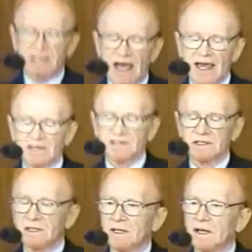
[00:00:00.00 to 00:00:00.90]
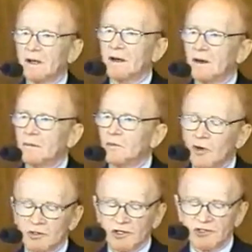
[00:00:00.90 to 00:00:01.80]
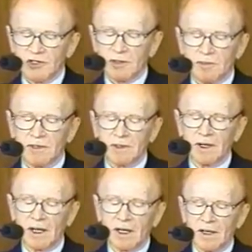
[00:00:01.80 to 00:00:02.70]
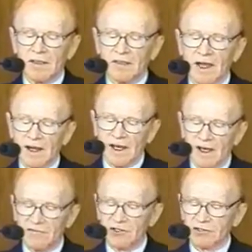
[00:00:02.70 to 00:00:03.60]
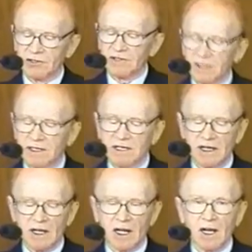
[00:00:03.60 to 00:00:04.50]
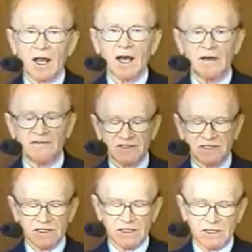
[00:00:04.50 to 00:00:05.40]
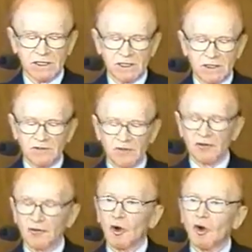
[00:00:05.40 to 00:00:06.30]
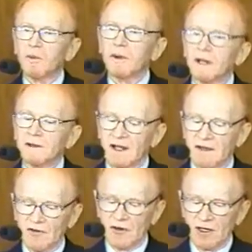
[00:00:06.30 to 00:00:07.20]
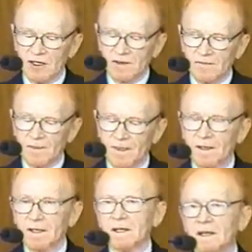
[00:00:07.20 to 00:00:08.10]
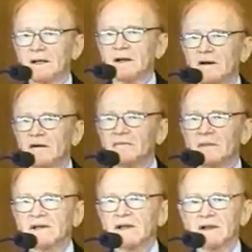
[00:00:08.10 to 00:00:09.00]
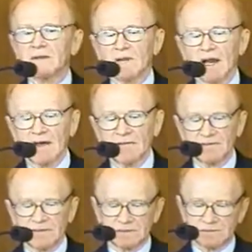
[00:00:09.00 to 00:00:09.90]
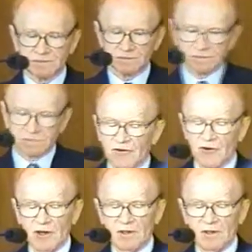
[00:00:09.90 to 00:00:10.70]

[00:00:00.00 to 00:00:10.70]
our dreams intact, more determined than ever to dedicate our lives to the noble endeavor of making them laugh.